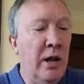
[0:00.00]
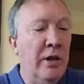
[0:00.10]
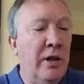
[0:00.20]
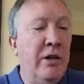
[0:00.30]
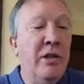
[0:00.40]
And
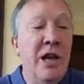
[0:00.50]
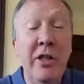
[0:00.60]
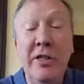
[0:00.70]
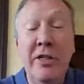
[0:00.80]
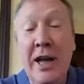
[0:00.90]
and the other
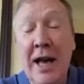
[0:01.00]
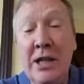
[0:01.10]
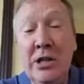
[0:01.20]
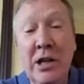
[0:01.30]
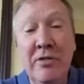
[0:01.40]
thing,
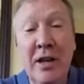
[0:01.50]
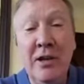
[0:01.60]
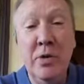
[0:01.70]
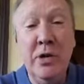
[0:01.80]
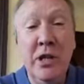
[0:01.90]
actually, if
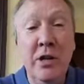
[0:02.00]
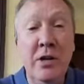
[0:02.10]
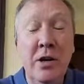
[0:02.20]
anybody that